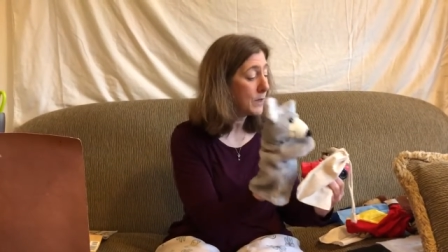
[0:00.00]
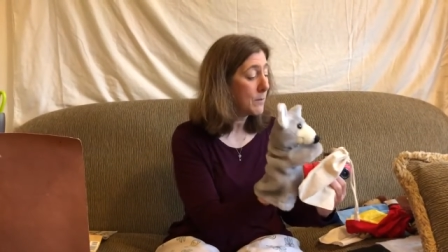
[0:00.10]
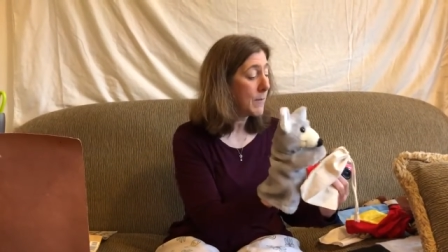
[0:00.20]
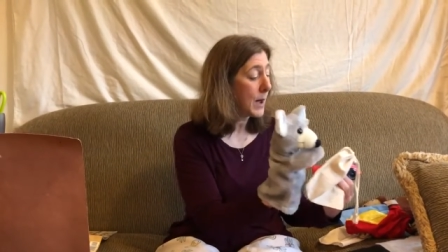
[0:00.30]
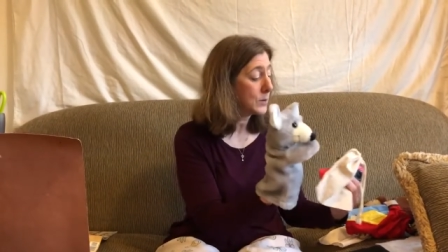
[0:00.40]
The
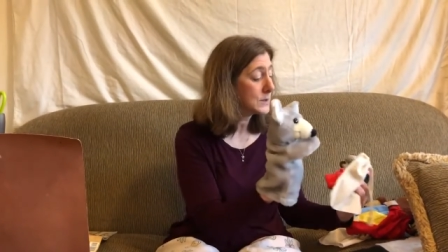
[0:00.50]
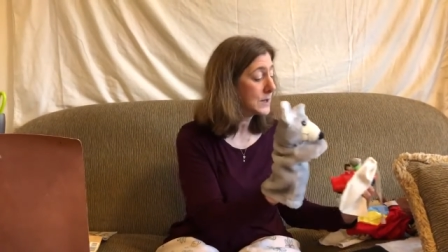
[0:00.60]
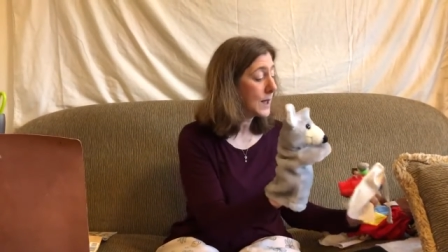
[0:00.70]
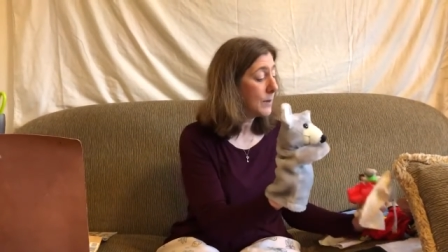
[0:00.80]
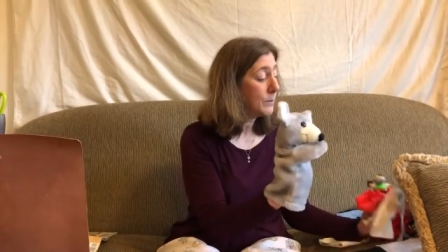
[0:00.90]

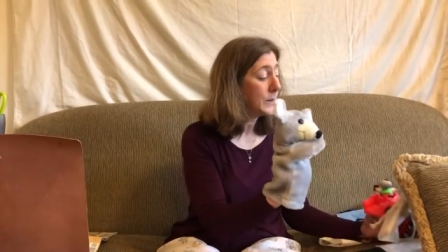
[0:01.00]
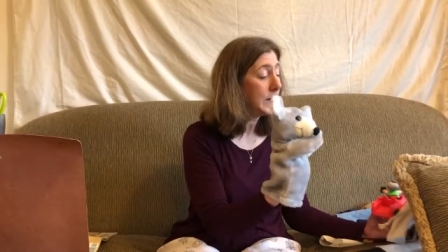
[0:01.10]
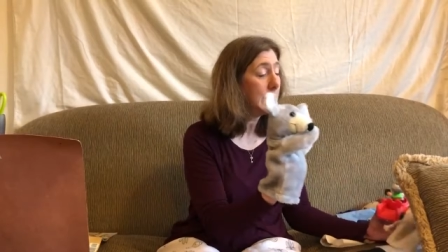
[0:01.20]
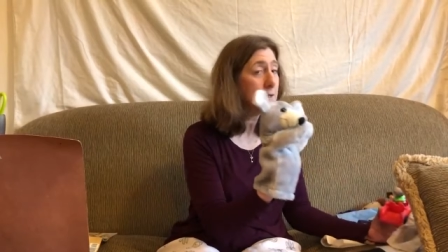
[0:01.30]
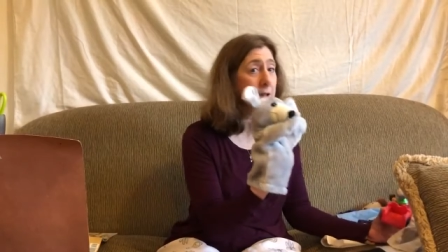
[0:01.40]
mouse
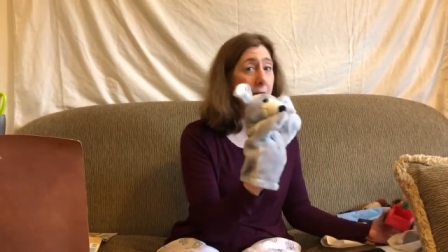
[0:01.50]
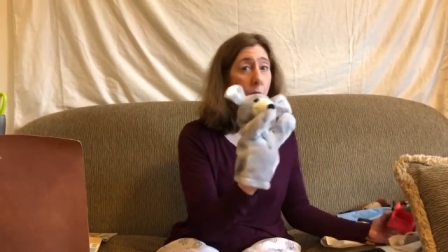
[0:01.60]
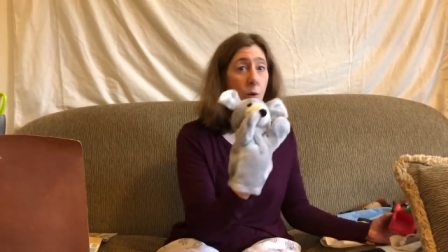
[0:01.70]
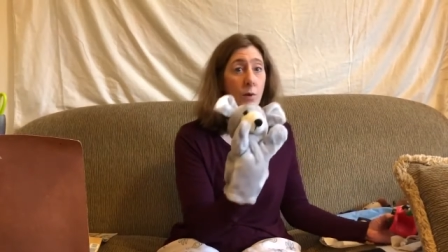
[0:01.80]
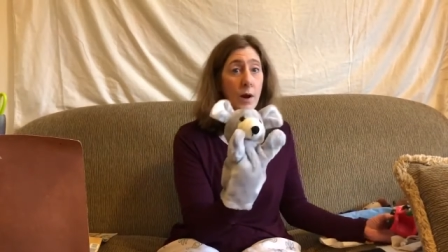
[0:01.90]
peeped
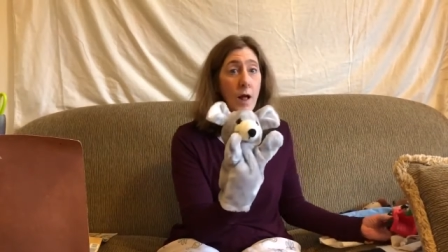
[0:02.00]
out.